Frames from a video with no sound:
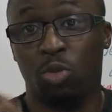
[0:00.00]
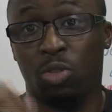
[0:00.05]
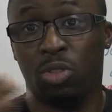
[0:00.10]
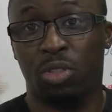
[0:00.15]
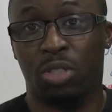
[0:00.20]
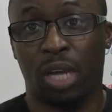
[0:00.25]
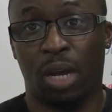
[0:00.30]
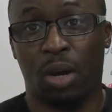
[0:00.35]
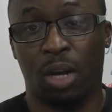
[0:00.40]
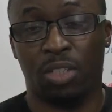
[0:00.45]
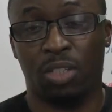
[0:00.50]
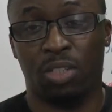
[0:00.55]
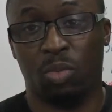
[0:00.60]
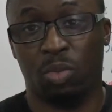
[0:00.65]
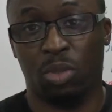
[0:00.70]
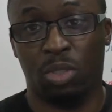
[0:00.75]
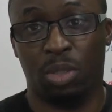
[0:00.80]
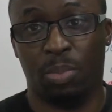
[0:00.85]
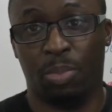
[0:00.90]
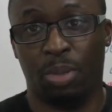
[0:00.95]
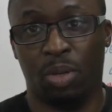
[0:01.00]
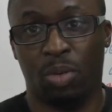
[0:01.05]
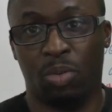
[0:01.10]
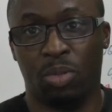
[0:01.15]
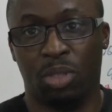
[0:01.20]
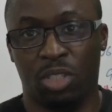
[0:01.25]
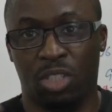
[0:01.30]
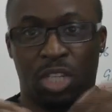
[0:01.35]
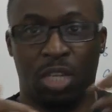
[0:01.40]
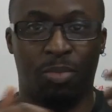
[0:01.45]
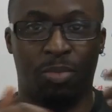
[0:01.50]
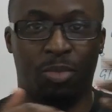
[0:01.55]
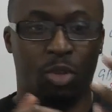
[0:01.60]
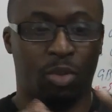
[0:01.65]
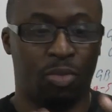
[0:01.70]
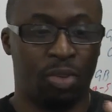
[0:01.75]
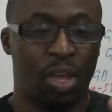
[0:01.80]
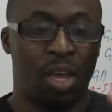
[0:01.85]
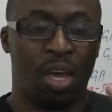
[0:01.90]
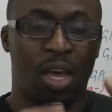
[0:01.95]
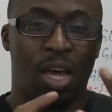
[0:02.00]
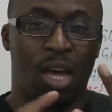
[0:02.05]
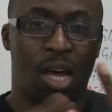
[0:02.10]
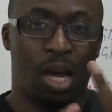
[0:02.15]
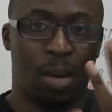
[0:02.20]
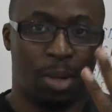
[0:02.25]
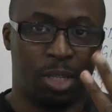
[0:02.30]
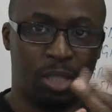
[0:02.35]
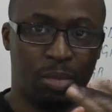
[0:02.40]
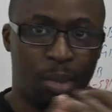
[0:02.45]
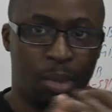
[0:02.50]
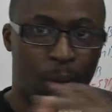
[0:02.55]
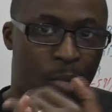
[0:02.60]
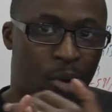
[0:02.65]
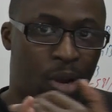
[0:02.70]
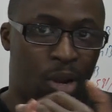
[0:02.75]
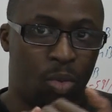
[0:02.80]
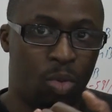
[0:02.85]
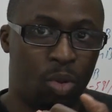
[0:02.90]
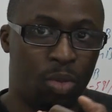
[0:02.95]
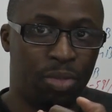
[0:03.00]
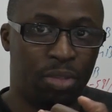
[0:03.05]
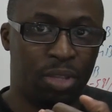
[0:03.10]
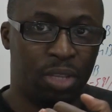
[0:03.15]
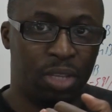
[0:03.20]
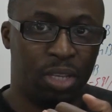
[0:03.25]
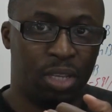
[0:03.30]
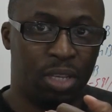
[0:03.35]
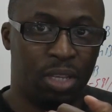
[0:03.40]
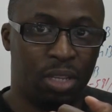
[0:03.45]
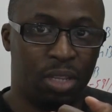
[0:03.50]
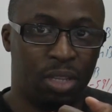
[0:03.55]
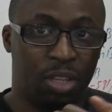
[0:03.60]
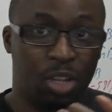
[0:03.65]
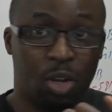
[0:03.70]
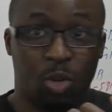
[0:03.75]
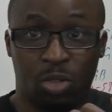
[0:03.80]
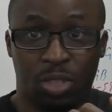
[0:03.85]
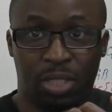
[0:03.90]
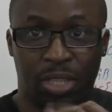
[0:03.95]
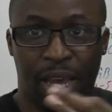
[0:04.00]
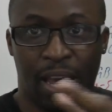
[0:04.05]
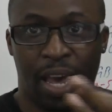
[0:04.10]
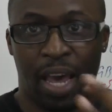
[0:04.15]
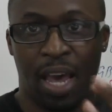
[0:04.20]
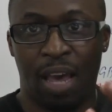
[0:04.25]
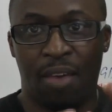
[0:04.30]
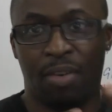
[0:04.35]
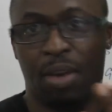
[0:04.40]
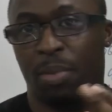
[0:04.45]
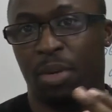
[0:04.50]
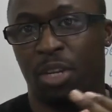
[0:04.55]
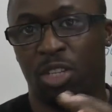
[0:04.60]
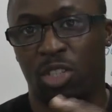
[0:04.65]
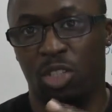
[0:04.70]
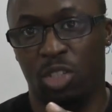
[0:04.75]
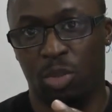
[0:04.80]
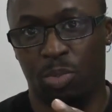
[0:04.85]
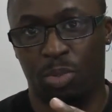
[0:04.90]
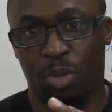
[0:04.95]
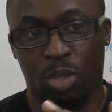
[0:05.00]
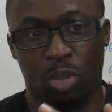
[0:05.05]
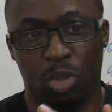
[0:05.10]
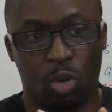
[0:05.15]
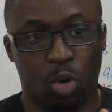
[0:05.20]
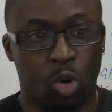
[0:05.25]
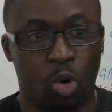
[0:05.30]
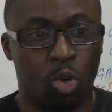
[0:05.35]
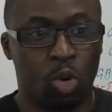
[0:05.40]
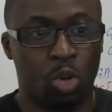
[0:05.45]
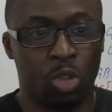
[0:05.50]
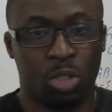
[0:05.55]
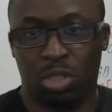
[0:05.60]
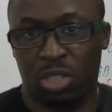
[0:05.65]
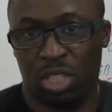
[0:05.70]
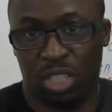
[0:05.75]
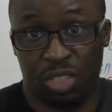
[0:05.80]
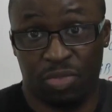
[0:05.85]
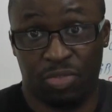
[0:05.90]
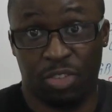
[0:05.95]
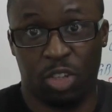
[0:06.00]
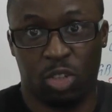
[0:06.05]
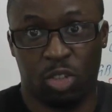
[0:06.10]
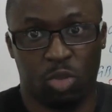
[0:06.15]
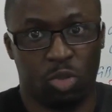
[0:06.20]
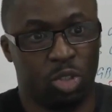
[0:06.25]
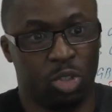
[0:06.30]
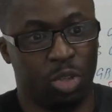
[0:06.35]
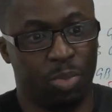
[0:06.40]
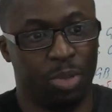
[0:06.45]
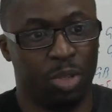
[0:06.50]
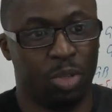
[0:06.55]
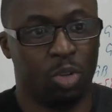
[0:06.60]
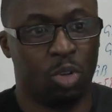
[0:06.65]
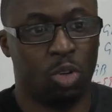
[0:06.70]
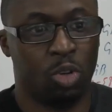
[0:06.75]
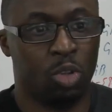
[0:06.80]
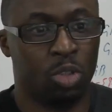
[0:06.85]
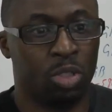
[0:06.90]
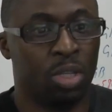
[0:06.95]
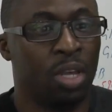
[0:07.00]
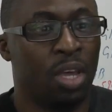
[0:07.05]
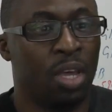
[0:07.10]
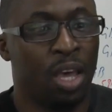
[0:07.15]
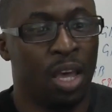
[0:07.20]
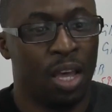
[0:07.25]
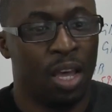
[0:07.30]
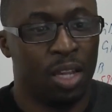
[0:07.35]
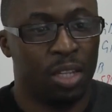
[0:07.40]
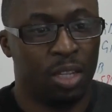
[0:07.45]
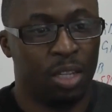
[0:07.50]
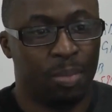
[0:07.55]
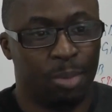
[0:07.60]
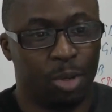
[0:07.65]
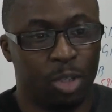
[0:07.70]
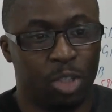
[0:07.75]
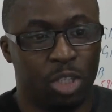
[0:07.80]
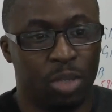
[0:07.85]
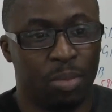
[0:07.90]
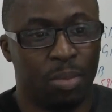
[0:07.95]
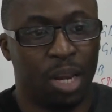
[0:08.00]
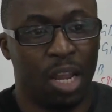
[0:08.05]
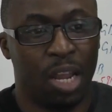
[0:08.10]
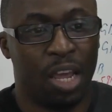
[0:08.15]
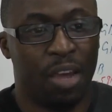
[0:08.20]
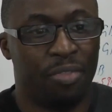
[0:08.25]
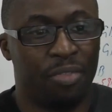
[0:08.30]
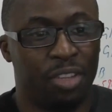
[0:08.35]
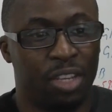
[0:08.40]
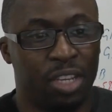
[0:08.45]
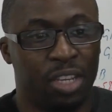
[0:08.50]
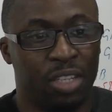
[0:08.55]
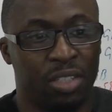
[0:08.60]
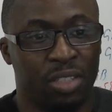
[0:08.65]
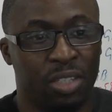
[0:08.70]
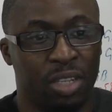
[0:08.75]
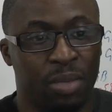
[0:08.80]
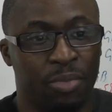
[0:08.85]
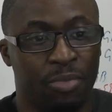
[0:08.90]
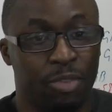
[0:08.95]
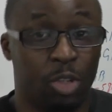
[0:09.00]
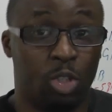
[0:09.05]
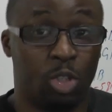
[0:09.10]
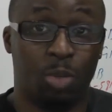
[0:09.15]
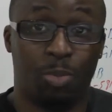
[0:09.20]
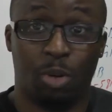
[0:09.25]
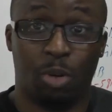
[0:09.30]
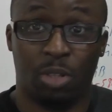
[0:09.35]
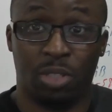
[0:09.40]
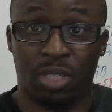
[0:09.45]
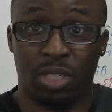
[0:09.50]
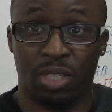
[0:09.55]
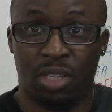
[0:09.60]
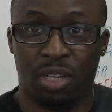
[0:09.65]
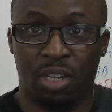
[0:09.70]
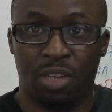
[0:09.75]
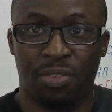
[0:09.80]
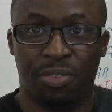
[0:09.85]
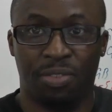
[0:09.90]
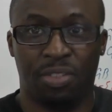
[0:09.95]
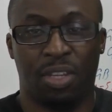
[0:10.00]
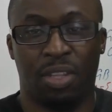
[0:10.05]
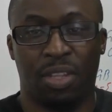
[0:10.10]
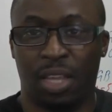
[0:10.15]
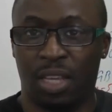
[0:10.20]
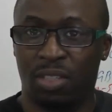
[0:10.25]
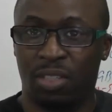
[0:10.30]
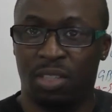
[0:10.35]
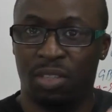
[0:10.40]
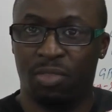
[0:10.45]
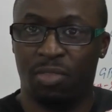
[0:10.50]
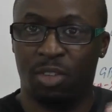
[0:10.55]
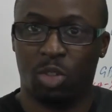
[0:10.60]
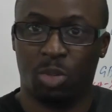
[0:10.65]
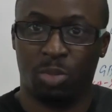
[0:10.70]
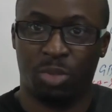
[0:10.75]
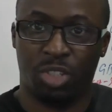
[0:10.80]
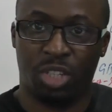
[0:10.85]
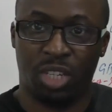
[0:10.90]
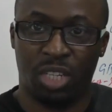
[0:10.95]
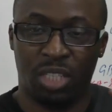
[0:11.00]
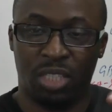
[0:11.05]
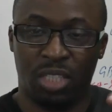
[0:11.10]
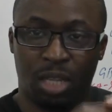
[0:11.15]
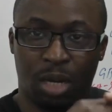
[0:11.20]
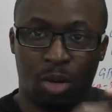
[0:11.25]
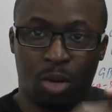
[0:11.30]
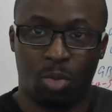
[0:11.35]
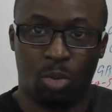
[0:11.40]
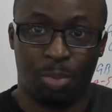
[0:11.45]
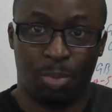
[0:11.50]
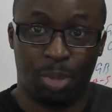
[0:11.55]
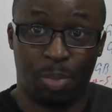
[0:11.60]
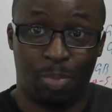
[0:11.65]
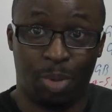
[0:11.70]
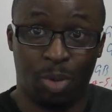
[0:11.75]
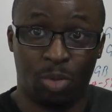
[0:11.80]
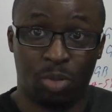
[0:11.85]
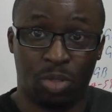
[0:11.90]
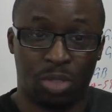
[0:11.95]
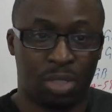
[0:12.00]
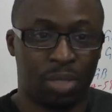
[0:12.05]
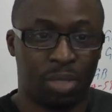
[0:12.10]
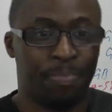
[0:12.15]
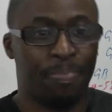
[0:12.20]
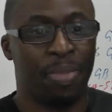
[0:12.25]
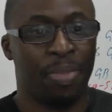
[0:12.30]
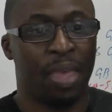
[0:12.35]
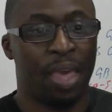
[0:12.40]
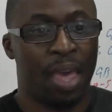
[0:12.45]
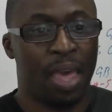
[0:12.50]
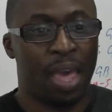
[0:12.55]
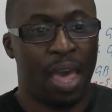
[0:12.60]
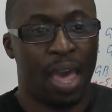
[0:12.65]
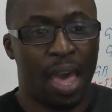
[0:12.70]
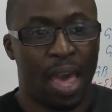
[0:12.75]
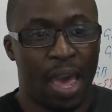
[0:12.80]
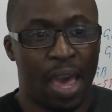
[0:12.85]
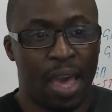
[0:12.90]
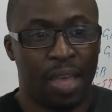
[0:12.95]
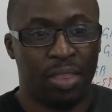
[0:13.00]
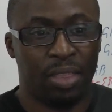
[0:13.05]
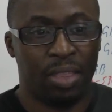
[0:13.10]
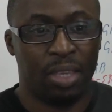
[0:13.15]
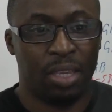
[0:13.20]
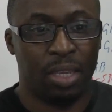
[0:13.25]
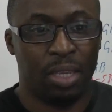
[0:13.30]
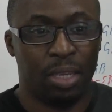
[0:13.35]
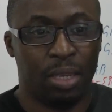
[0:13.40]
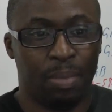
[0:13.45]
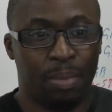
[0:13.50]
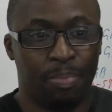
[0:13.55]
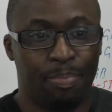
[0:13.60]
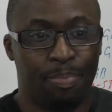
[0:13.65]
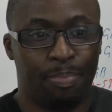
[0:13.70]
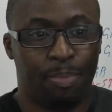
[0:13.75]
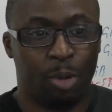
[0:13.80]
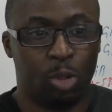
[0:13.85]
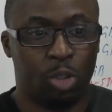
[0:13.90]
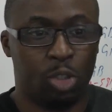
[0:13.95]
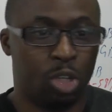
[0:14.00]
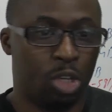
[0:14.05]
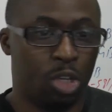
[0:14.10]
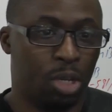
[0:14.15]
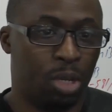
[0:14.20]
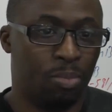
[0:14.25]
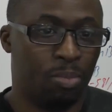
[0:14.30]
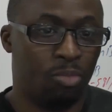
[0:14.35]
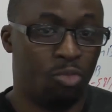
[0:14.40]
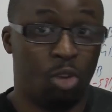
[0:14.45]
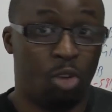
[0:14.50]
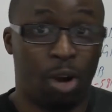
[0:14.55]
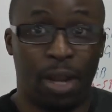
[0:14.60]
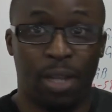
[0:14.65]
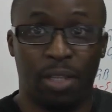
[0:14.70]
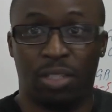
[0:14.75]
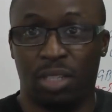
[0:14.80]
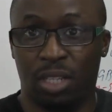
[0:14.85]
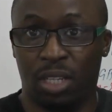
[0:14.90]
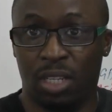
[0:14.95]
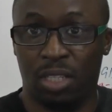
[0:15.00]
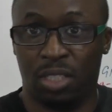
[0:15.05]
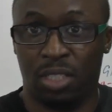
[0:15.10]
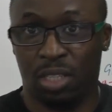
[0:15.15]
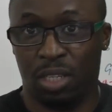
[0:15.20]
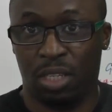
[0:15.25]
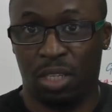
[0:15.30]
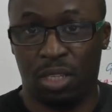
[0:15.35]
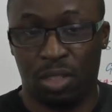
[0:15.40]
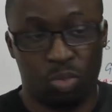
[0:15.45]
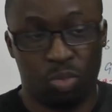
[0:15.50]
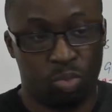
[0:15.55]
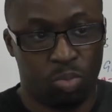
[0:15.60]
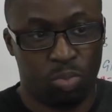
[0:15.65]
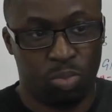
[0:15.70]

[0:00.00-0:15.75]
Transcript: nodes that I actually want to build in terms of how much memory I want the node to have, how many CPU cores. These are virtual CPU cores. The bottom left is VirtualBox itself, so that's the virtual machine that will be built. And the bottom right is